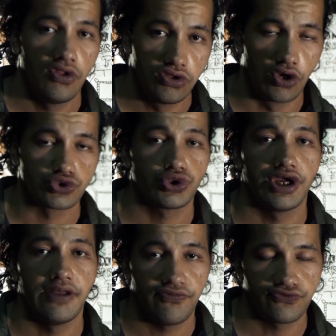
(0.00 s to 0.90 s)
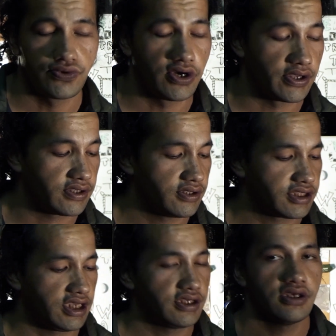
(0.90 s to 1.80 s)
long tramp through hike.
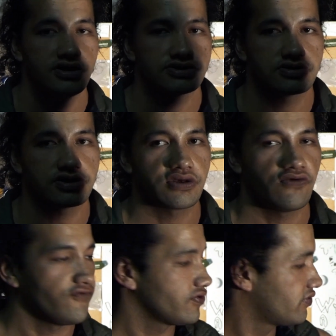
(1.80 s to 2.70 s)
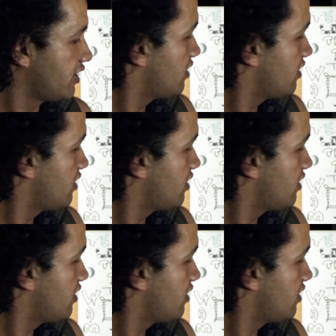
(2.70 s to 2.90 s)
Okay, so I've got a gear review on